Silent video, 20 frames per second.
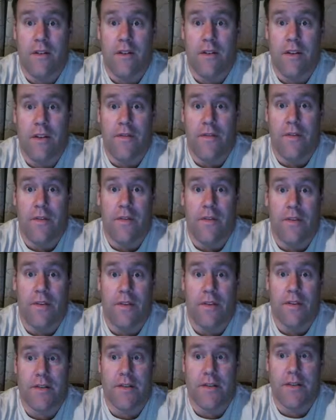if you
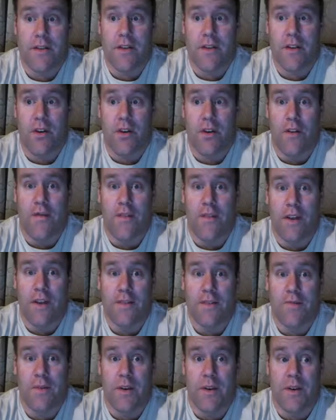just go to
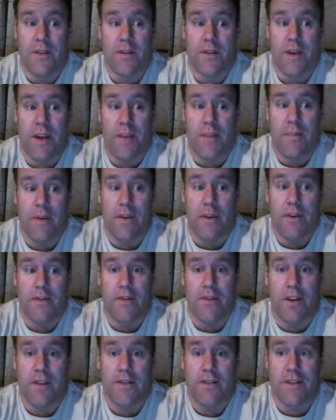Facebook and type in
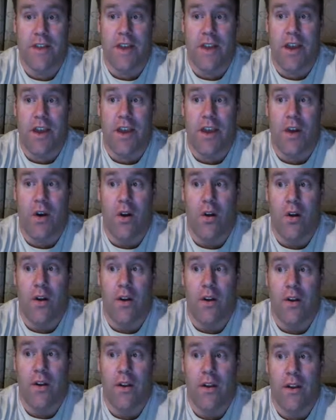Jason K.
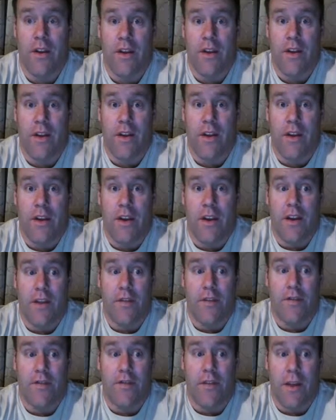Goin
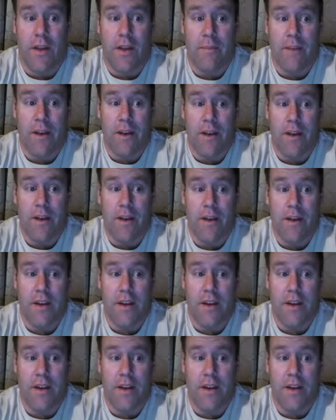and friend me,